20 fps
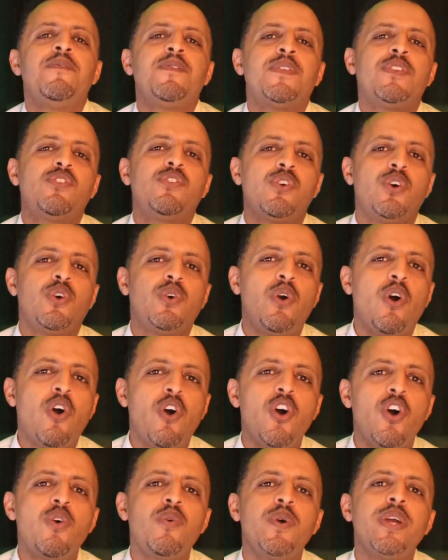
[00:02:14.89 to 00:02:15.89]
So
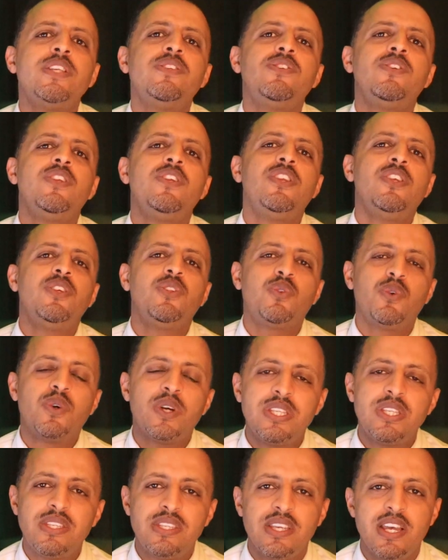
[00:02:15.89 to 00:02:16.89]
always you need to
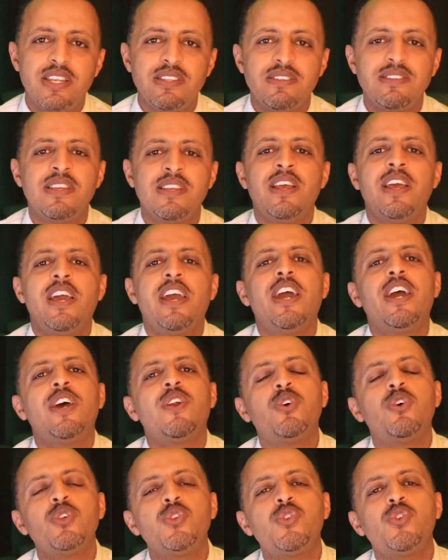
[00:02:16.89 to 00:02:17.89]
assess and
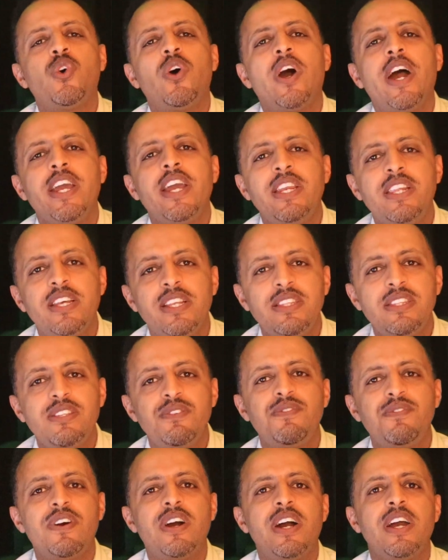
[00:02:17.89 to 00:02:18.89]
also
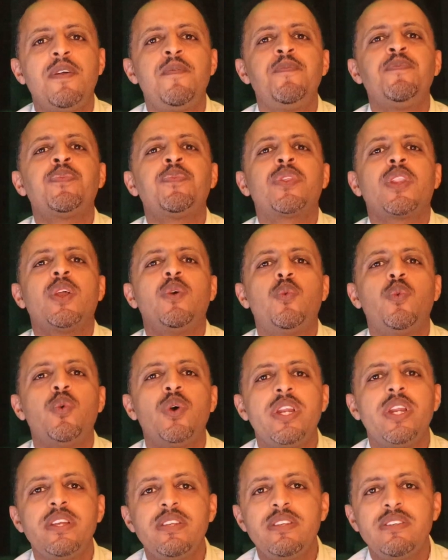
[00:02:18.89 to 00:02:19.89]
identify
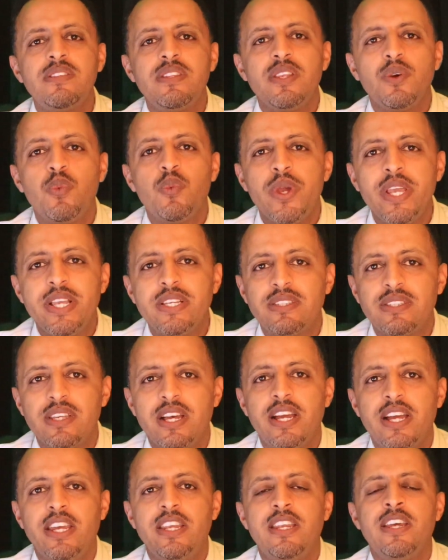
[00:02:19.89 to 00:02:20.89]
what is the weak
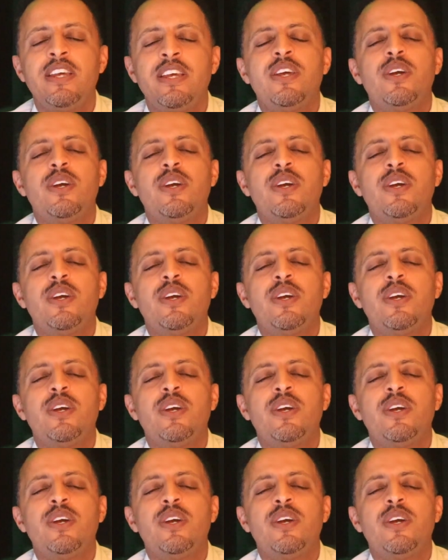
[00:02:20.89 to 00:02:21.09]
side,